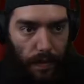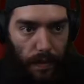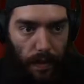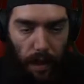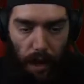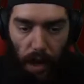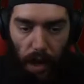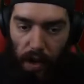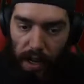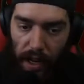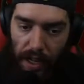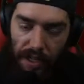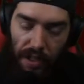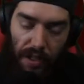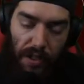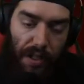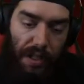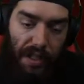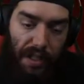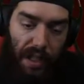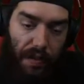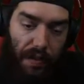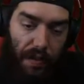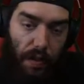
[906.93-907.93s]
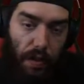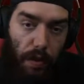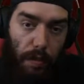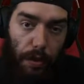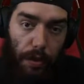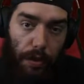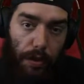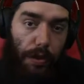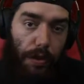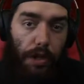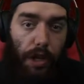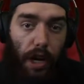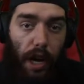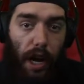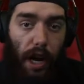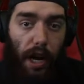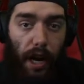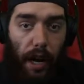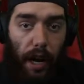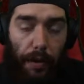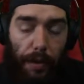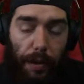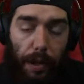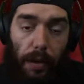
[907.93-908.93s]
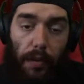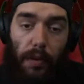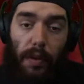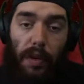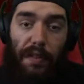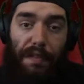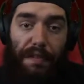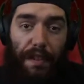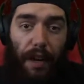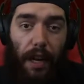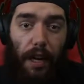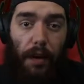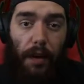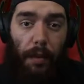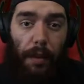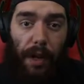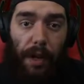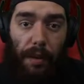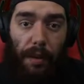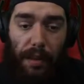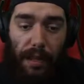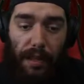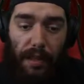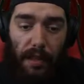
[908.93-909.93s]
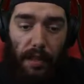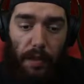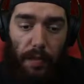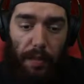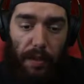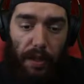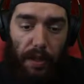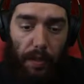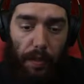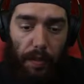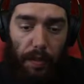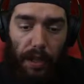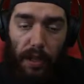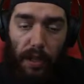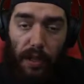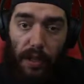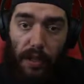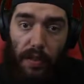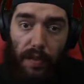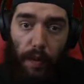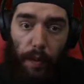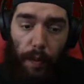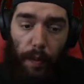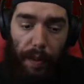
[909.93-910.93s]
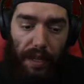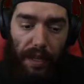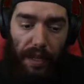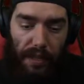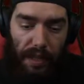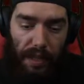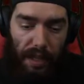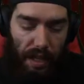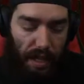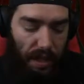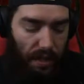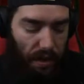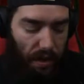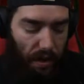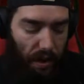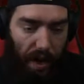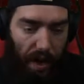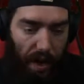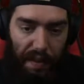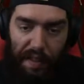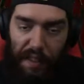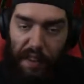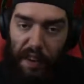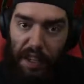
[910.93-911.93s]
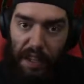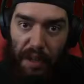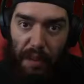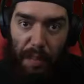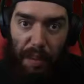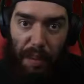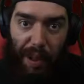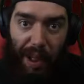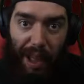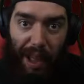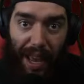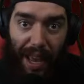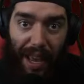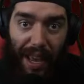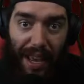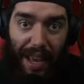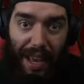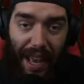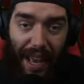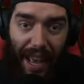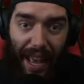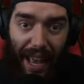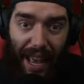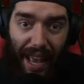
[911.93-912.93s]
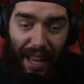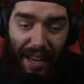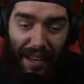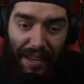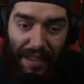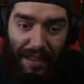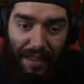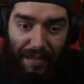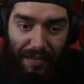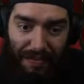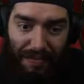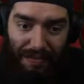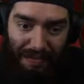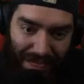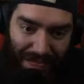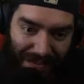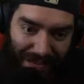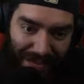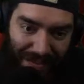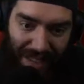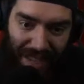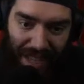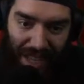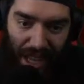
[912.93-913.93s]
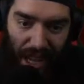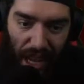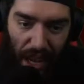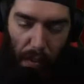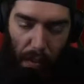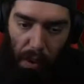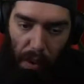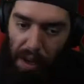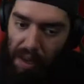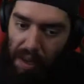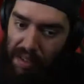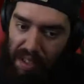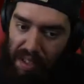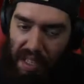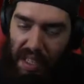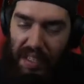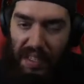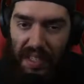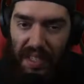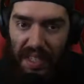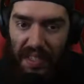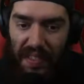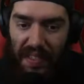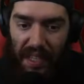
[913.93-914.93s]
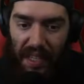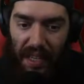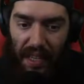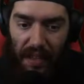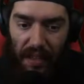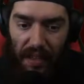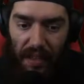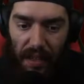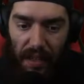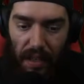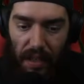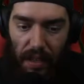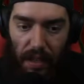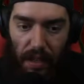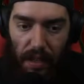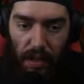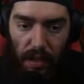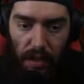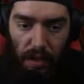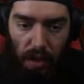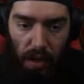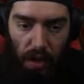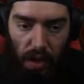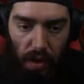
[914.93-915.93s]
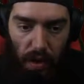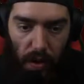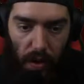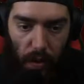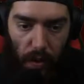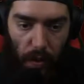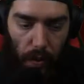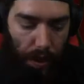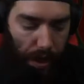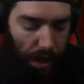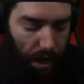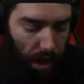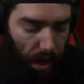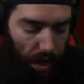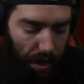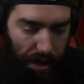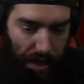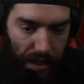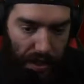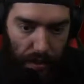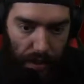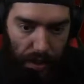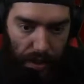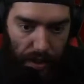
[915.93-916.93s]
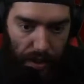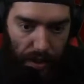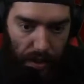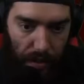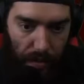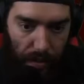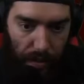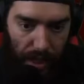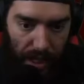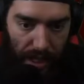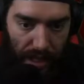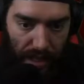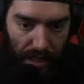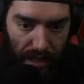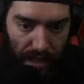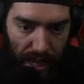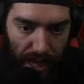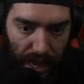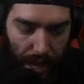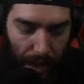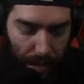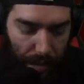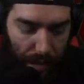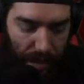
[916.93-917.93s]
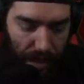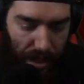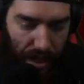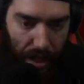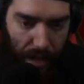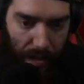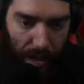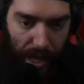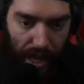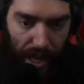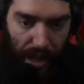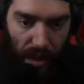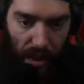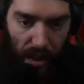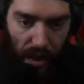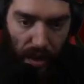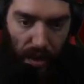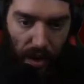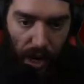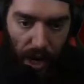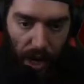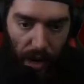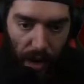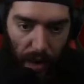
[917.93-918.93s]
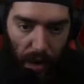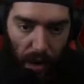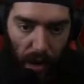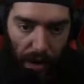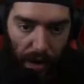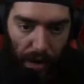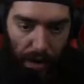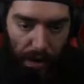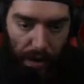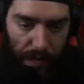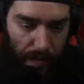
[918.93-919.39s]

Alright, so let's give Ubers a shot. I really want to find a way to make this build be useful because it is a lot of fun to play, and I want to see it succeed. So we are going to make this happen come hell or high water.